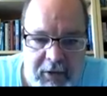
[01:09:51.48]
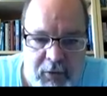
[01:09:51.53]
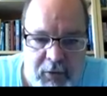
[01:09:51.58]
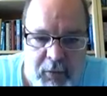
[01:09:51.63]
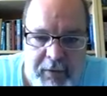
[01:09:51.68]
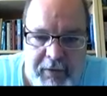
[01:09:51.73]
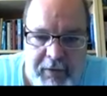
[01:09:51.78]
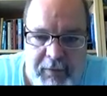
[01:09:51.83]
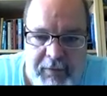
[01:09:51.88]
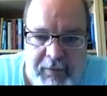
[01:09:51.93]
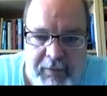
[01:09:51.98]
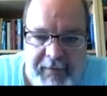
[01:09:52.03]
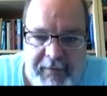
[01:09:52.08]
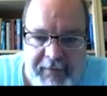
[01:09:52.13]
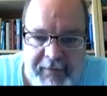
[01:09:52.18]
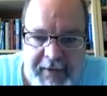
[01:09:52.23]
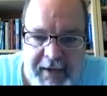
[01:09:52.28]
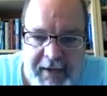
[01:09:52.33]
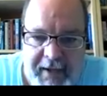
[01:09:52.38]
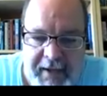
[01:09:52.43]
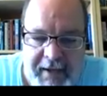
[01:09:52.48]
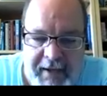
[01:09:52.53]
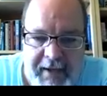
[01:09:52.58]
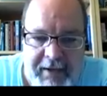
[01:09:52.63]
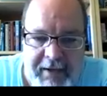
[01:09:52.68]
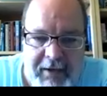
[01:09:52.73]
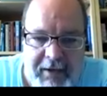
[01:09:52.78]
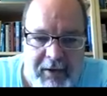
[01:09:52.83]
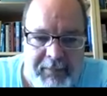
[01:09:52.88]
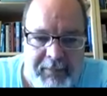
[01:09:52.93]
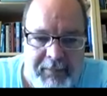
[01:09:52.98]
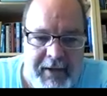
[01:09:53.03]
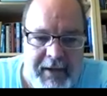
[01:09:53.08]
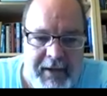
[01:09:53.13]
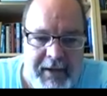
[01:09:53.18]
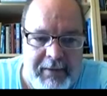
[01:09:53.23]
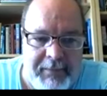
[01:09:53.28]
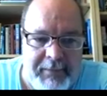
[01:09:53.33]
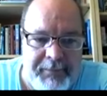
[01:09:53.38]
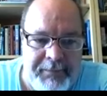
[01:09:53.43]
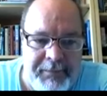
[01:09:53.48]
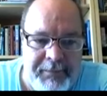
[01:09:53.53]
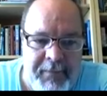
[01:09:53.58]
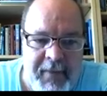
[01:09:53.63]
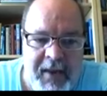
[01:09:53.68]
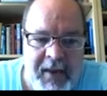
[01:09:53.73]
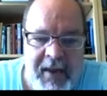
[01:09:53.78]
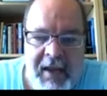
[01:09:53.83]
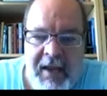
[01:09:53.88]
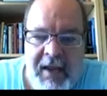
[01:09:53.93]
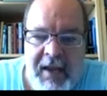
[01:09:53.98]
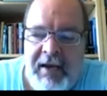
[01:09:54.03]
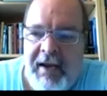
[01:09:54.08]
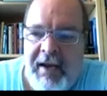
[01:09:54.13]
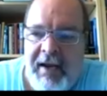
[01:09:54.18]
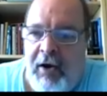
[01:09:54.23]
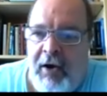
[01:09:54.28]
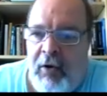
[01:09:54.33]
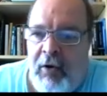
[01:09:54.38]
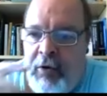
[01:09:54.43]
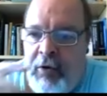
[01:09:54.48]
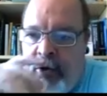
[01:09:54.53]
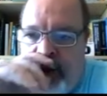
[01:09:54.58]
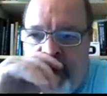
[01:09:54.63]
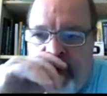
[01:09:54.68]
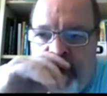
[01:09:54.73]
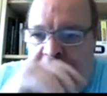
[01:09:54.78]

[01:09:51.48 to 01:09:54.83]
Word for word: 2359, update. Now, you can